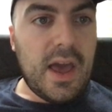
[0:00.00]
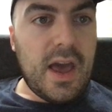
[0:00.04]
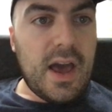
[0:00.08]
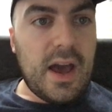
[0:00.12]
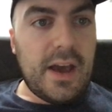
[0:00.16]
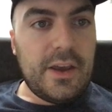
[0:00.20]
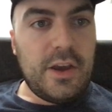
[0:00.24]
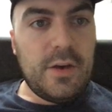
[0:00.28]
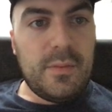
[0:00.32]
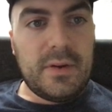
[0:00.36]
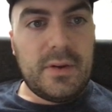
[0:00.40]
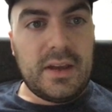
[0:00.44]
A
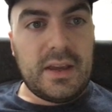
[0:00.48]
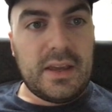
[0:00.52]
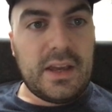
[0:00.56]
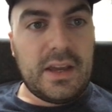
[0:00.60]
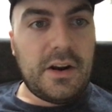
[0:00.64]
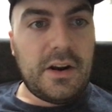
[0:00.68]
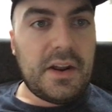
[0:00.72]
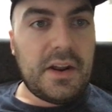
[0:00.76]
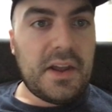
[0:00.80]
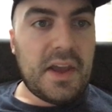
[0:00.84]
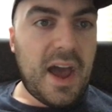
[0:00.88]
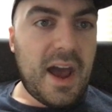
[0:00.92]
human can
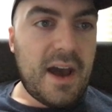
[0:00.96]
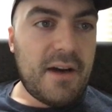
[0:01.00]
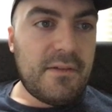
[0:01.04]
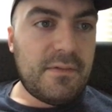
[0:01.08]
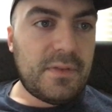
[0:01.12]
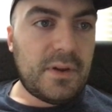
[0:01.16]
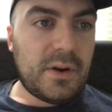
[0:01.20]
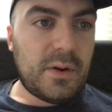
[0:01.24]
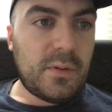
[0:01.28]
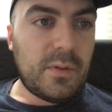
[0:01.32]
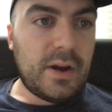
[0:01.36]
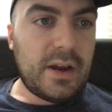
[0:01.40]
carry half
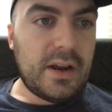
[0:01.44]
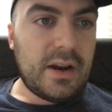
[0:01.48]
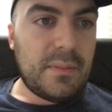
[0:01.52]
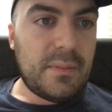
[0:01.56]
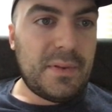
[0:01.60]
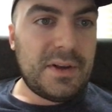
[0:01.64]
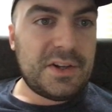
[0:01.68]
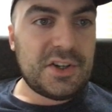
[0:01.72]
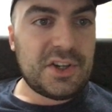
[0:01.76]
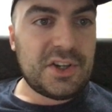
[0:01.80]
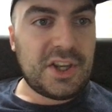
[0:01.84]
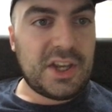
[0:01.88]
their weight, a
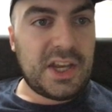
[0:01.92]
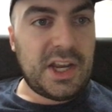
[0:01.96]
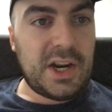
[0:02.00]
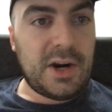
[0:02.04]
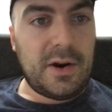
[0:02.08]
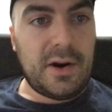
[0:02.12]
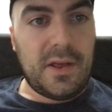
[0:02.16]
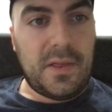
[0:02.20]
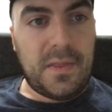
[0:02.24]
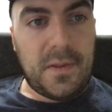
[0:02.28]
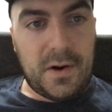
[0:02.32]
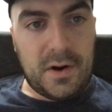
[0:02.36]
pigeon can
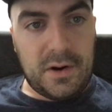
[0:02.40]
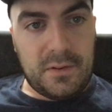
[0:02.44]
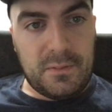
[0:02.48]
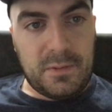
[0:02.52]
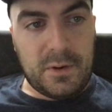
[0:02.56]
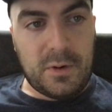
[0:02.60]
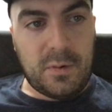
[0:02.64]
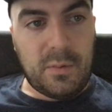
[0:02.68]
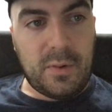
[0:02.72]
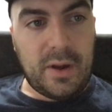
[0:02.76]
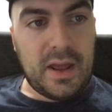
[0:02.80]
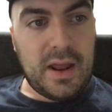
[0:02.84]
carry a third of
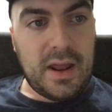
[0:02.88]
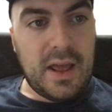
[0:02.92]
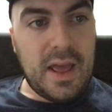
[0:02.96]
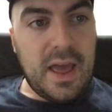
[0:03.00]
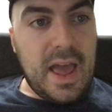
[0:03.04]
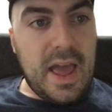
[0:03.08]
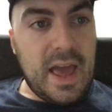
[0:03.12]
their weight,